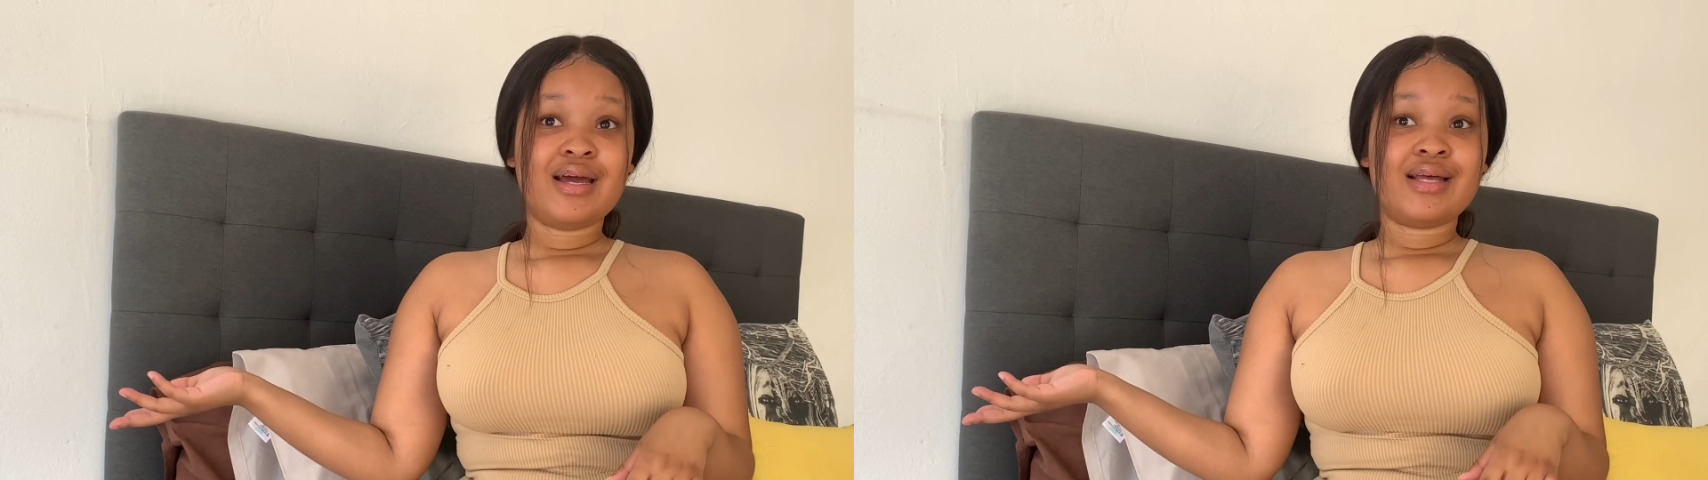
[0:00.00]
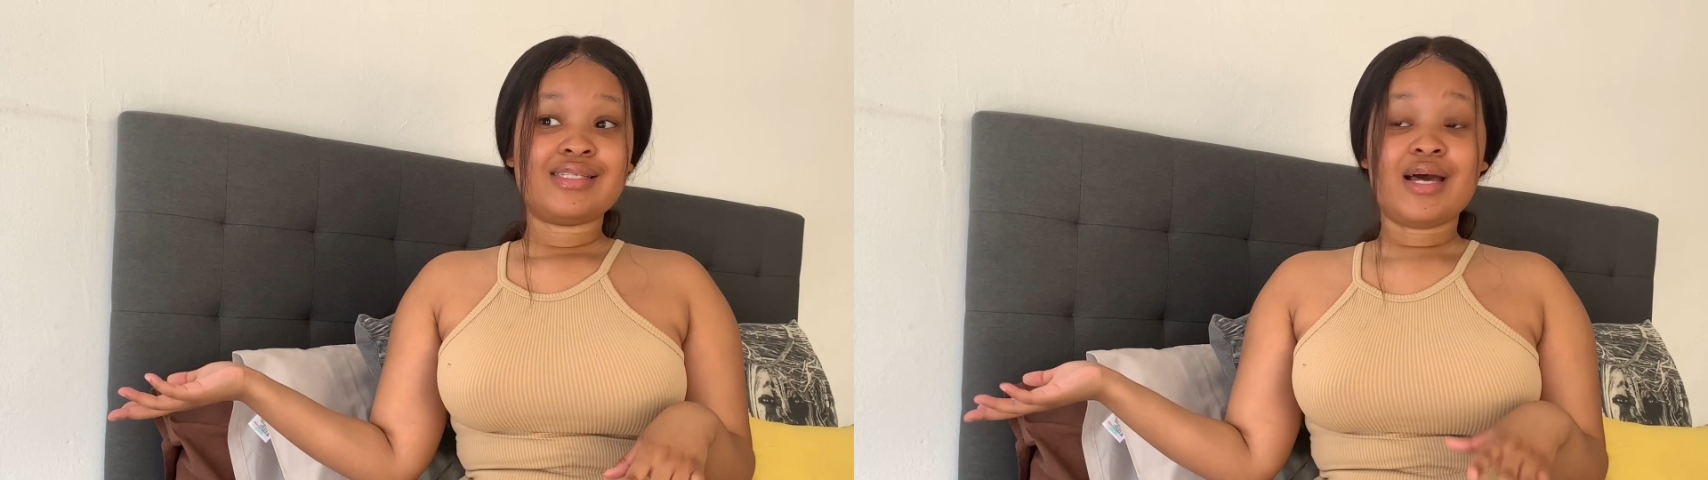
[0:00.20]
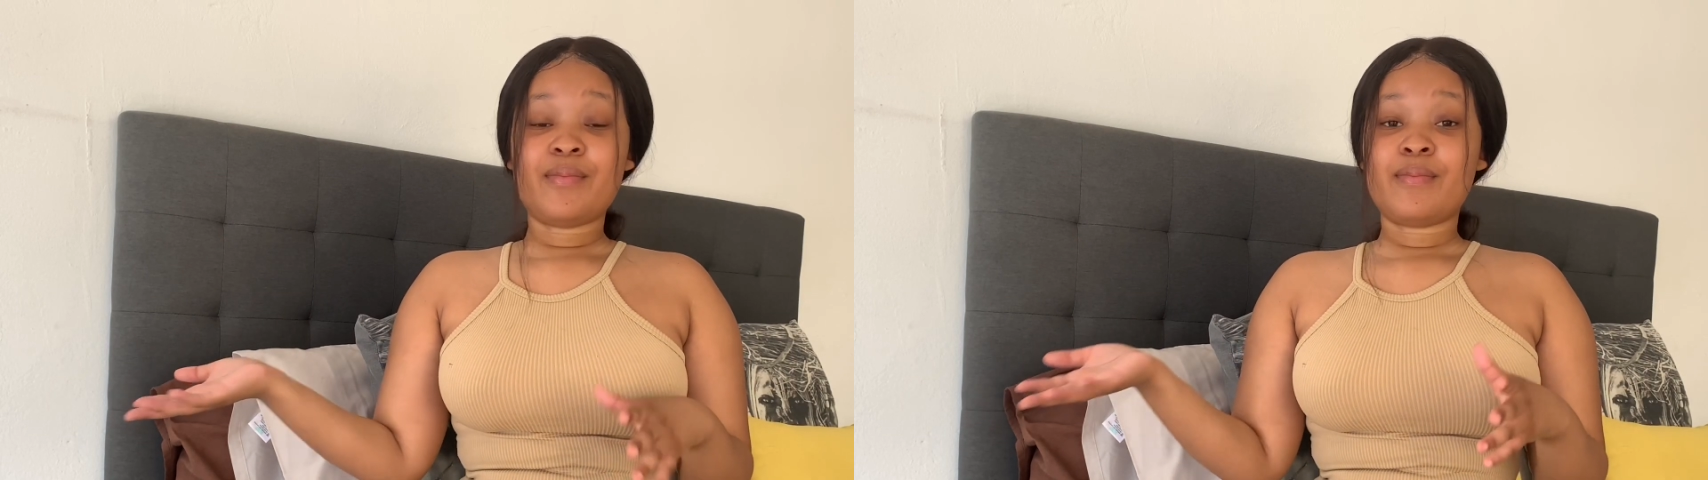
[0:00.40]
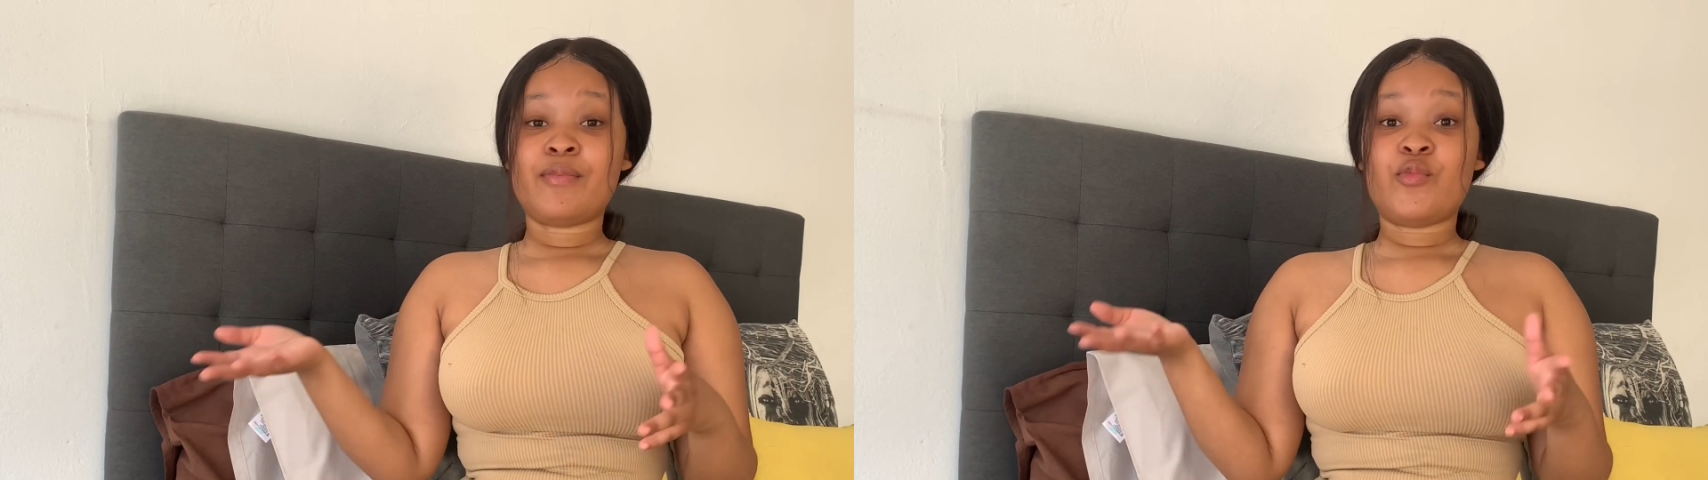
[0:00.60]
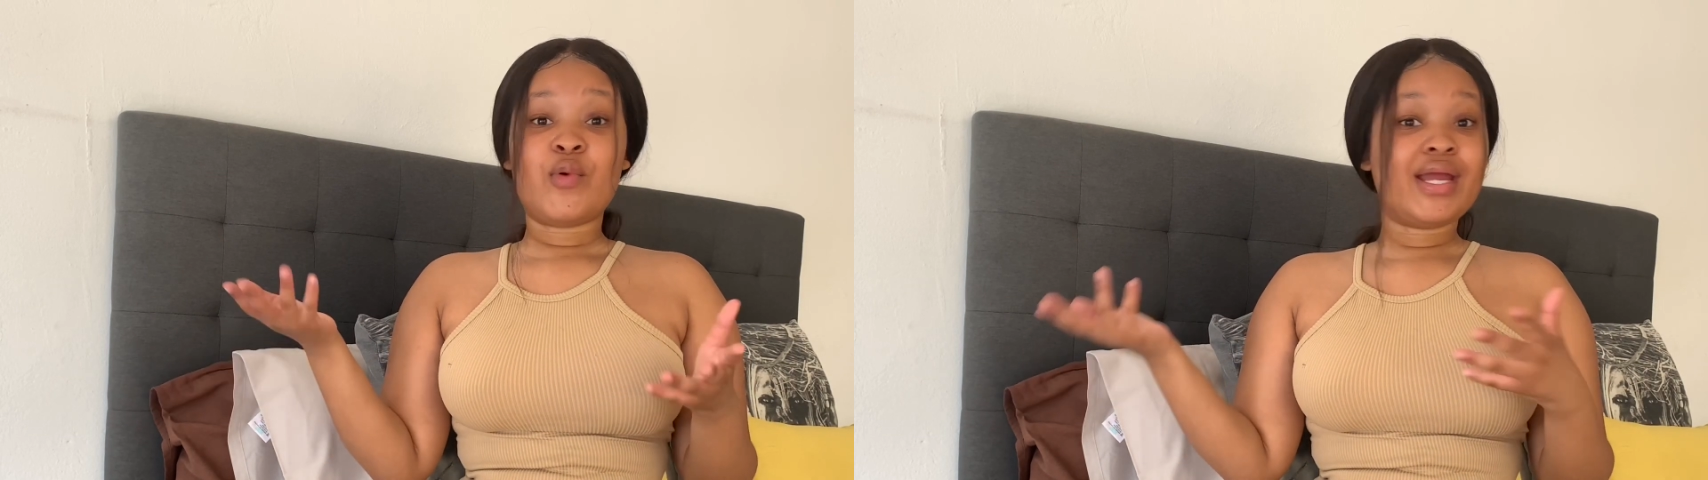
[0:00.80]

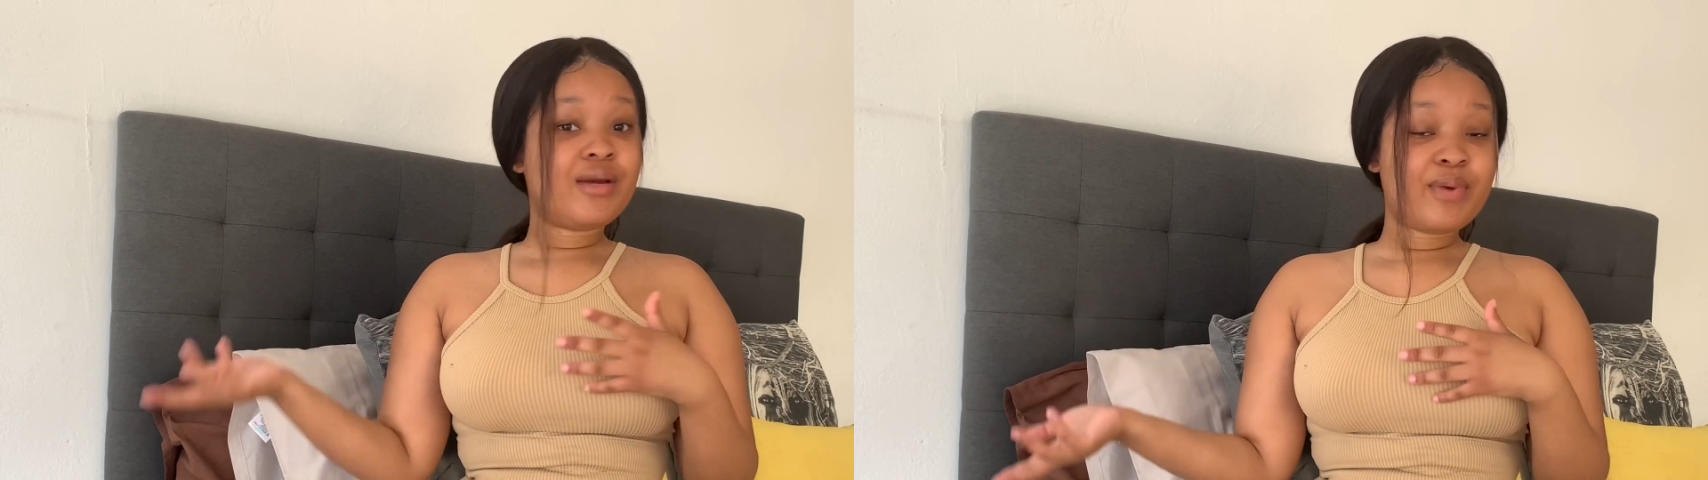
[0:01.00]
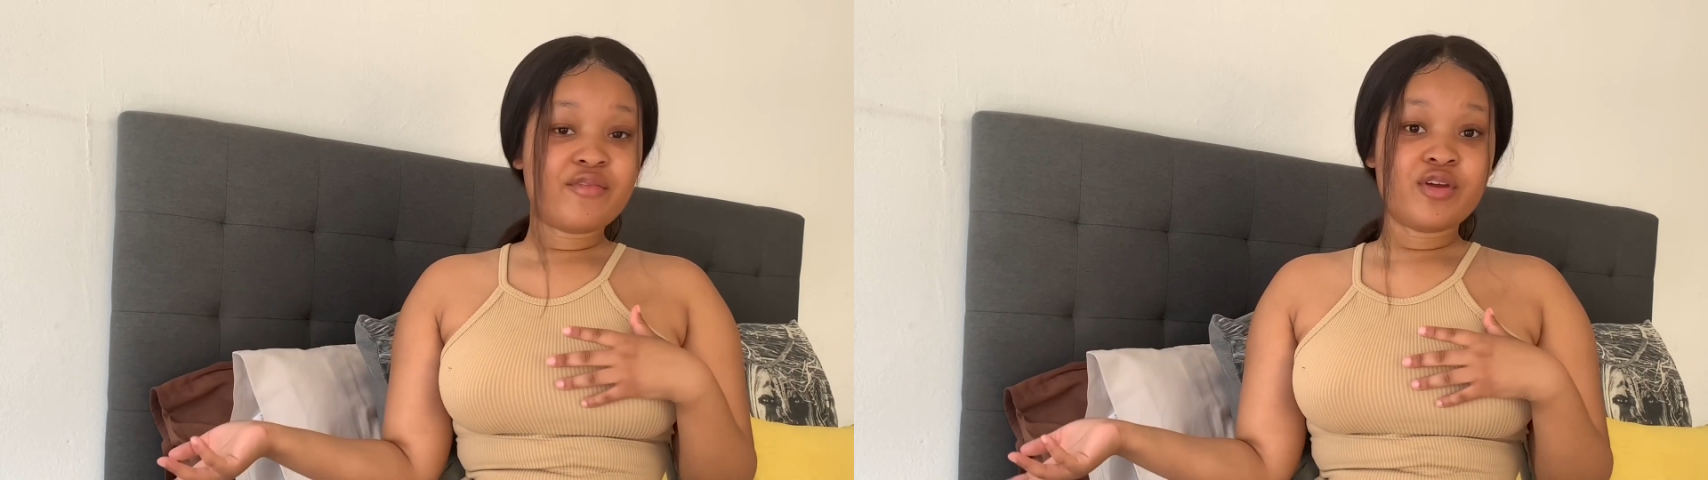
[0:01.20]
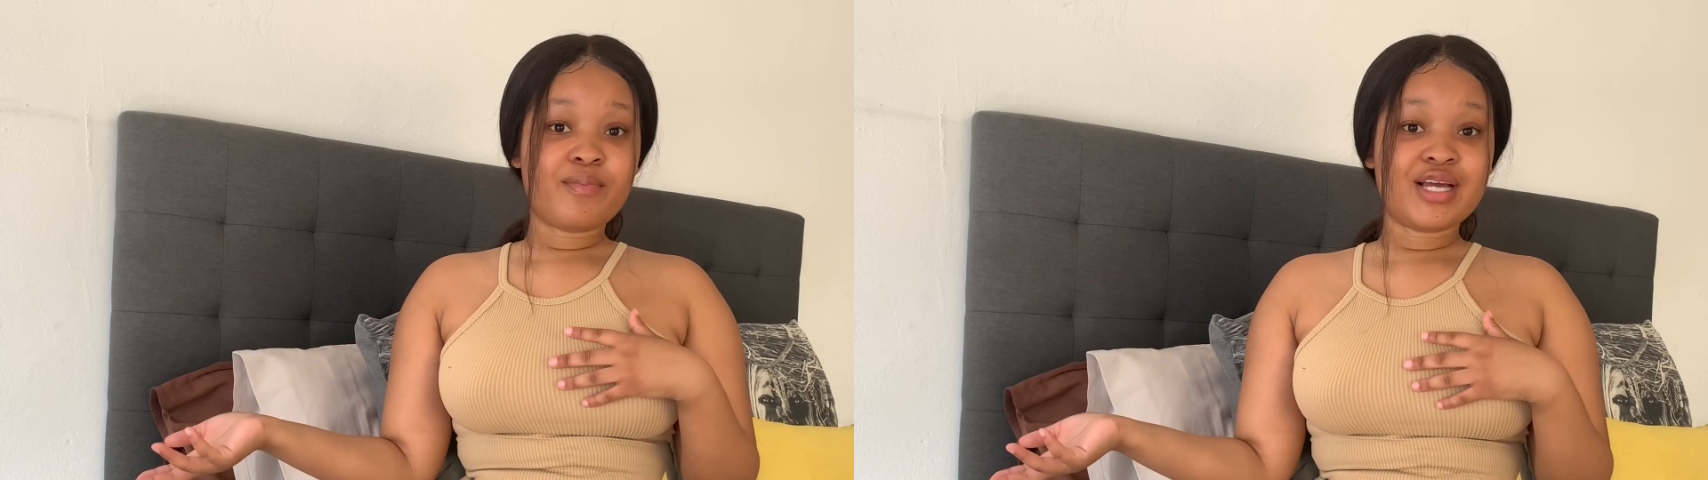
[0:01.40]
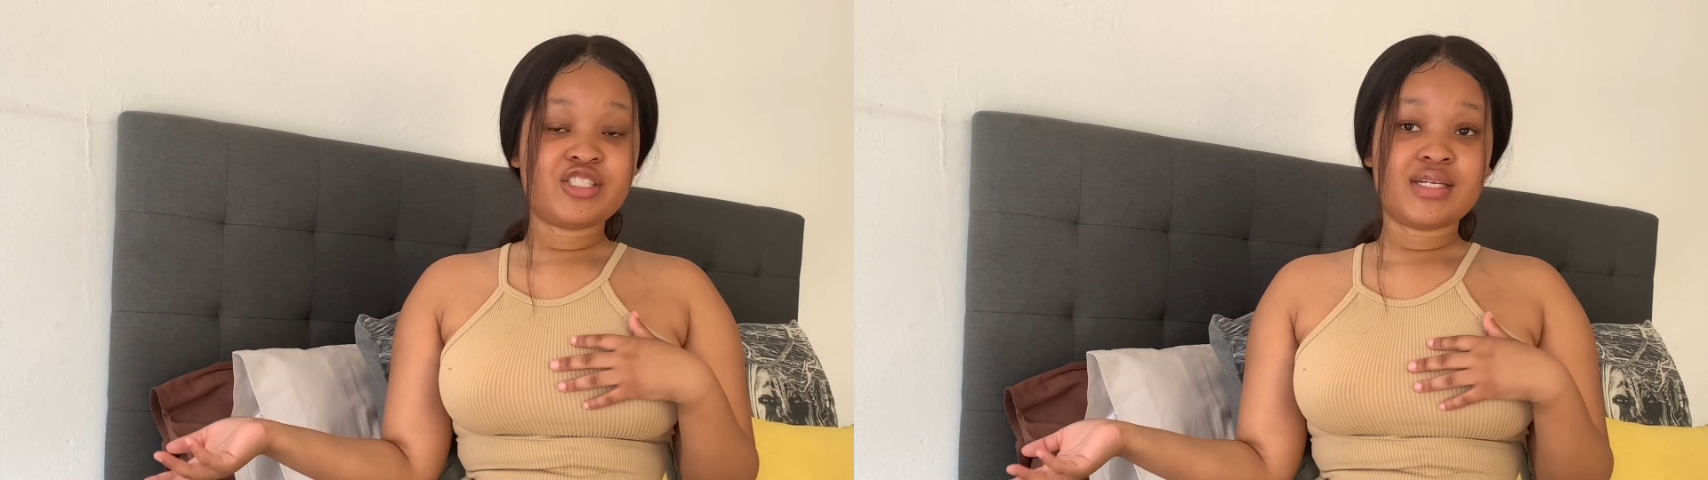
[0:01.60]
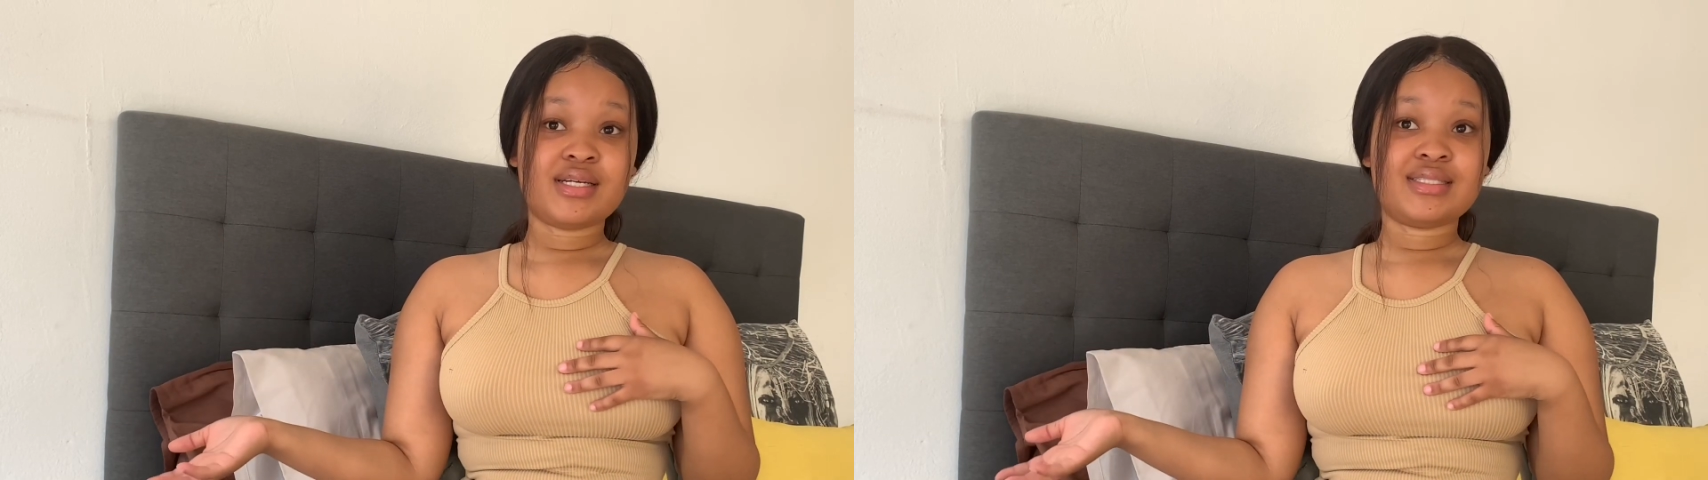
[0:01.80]
some way above your
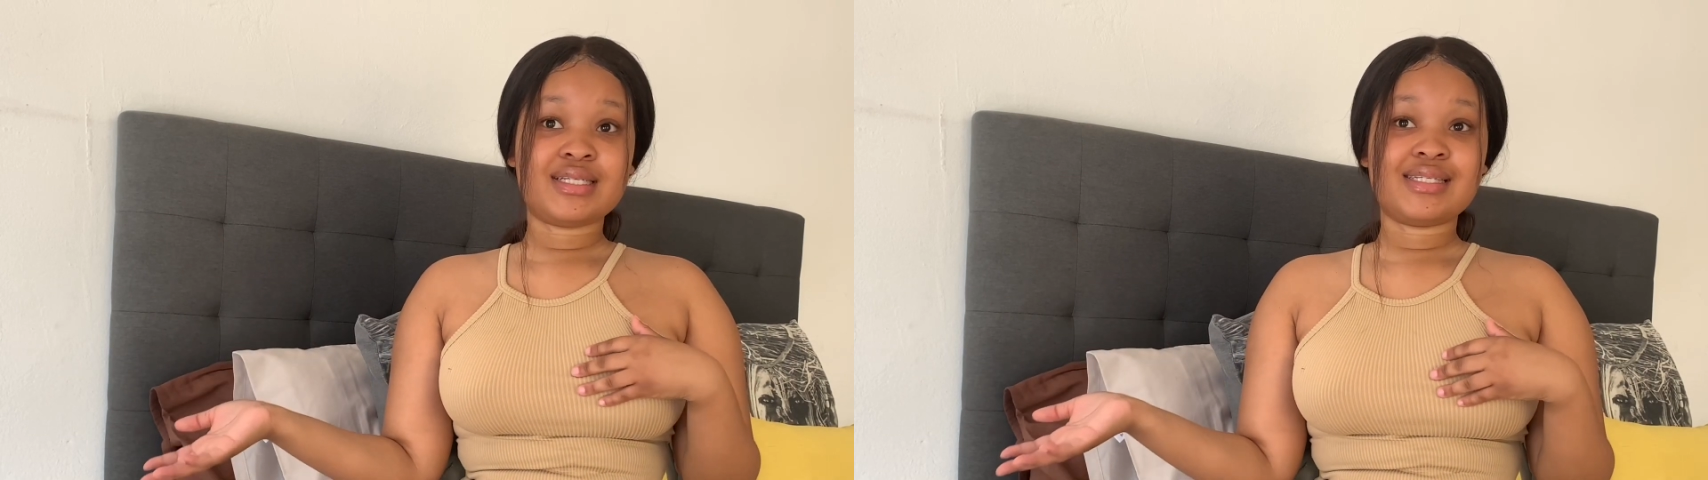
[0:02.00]
budget,